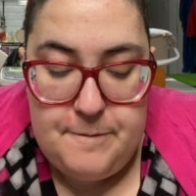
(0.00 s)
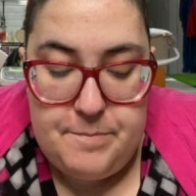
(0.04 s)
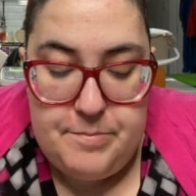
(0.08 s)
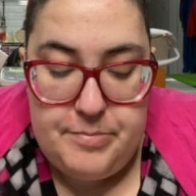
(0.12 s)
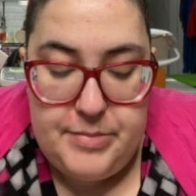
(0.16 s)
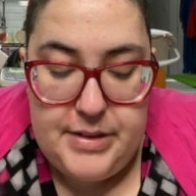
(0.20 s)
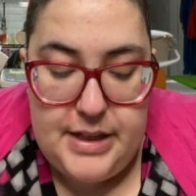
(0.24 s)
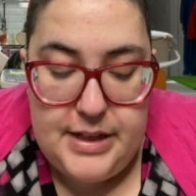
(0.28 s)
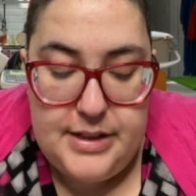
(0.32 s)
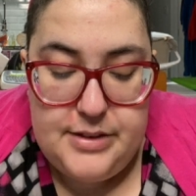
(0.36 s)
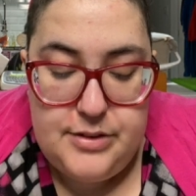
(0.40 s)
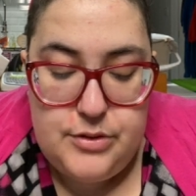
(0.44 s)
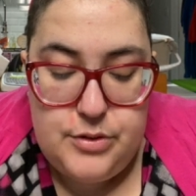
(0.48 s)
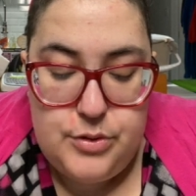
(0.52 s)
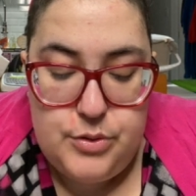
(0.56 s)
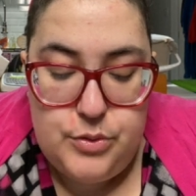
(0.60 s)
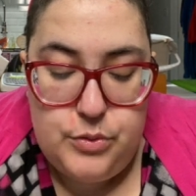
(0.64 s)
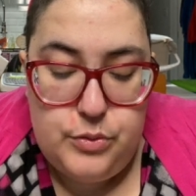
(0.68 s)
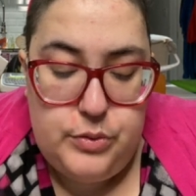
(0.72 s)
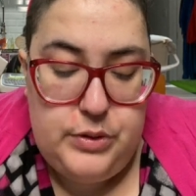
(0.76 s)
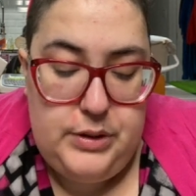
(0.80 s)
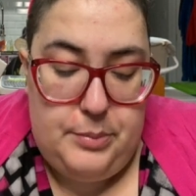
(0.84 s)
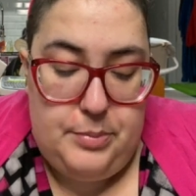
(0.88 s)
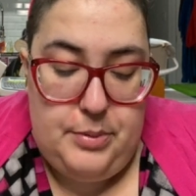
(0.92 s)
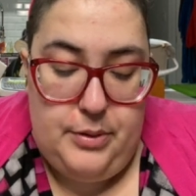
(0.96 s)
and to
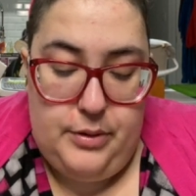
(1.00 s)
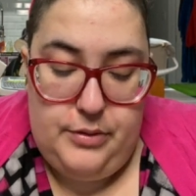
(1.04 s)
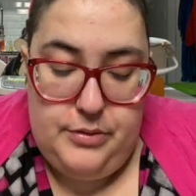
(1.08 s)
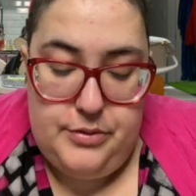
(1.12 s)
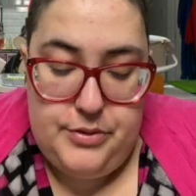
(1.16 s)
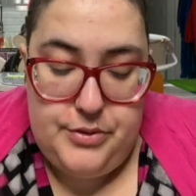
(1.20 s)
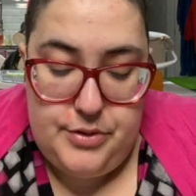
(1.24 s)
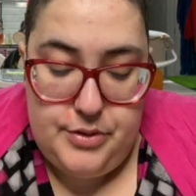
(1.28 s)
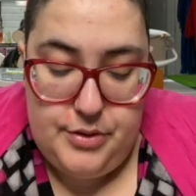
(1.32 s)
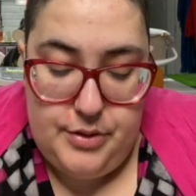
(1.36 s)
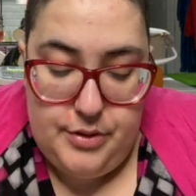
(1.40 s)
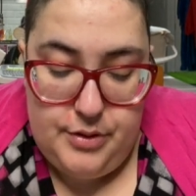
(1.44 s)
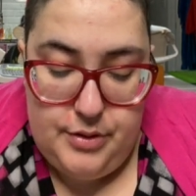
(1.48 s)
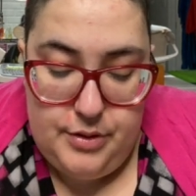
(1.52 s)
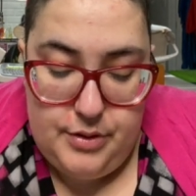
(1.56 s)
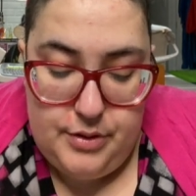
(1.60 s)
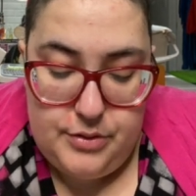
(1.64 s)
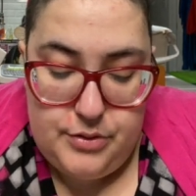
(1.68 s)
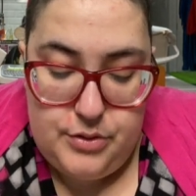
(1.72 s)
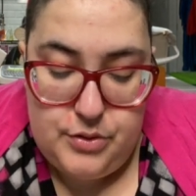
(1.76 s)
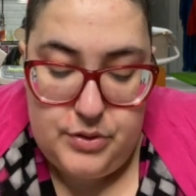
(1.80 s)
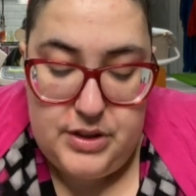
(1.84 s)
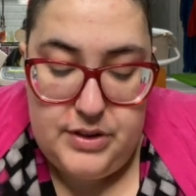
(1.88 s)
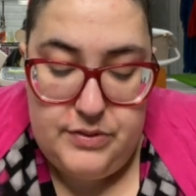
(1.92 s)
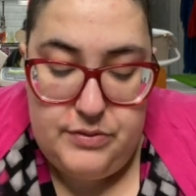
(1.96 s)
rebirth,
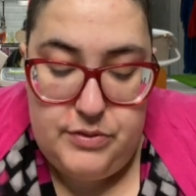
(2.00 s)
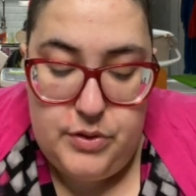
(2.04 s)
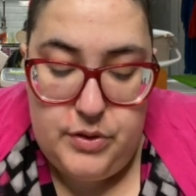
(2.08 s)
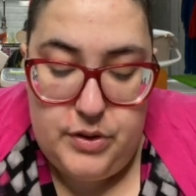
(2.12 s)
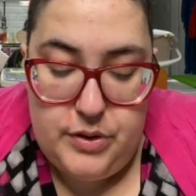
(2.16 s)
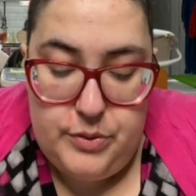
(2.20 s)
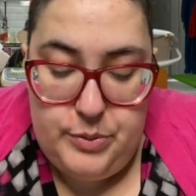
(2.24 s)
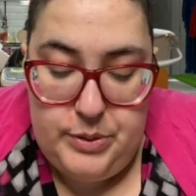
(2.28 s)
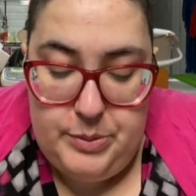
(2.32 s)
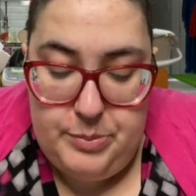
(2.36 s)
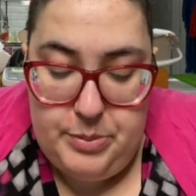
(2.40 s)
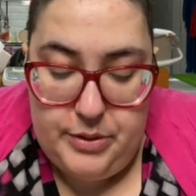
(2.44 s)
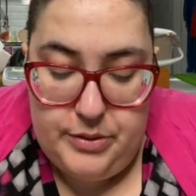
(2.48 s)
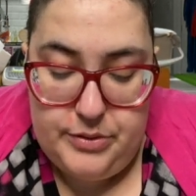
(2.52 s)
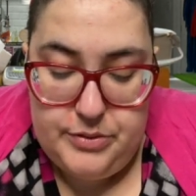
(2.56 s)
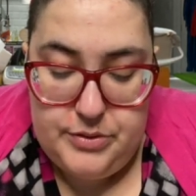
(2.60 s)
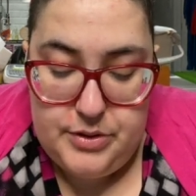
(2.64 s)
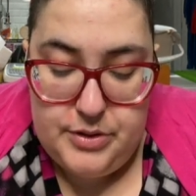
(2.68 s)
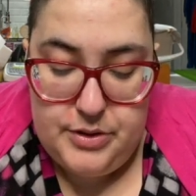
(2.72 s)
to give you a rebirth.